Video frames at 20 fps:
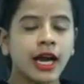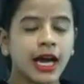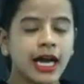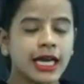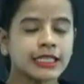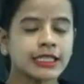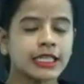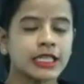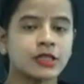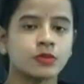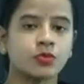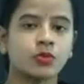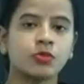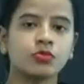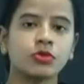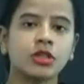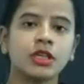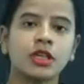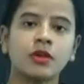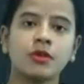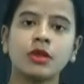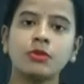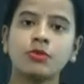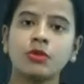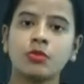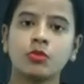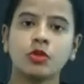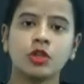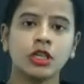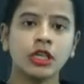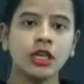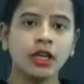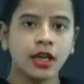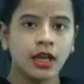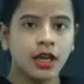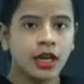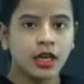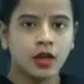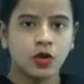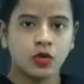accessed from the given memory
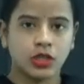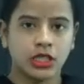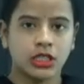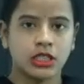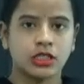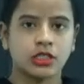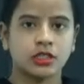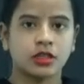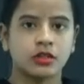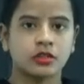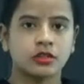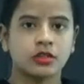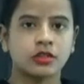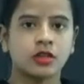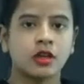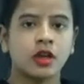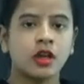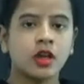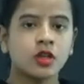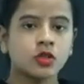locations.